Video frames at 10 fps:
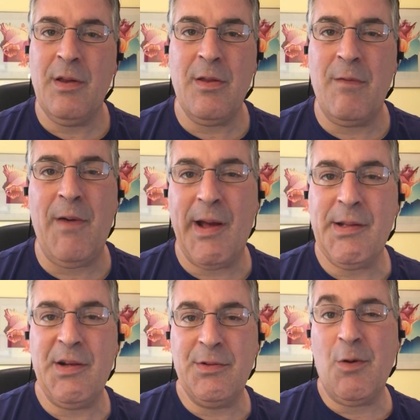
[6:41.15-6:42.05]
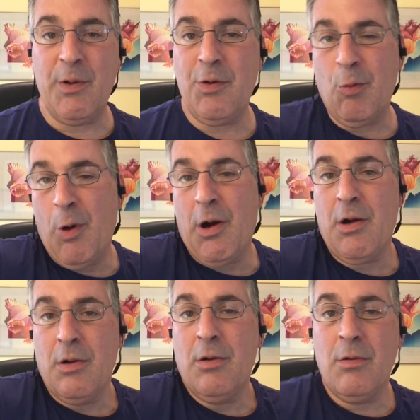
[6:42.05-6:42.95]
in the fact that it's going to
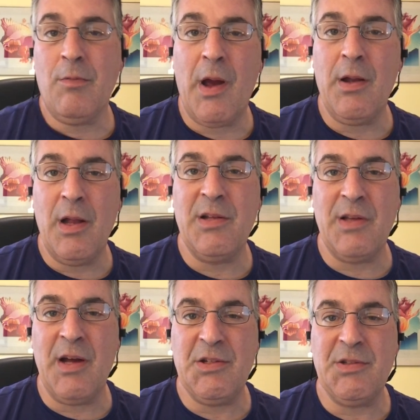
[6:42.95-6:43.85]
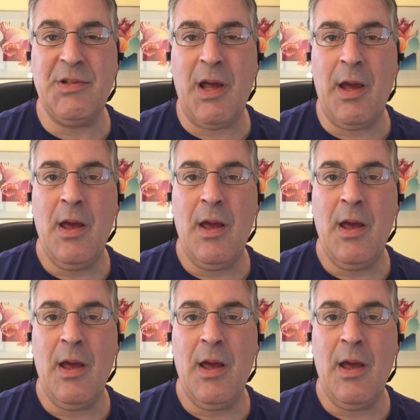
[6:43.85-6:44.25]
work, right? It's not just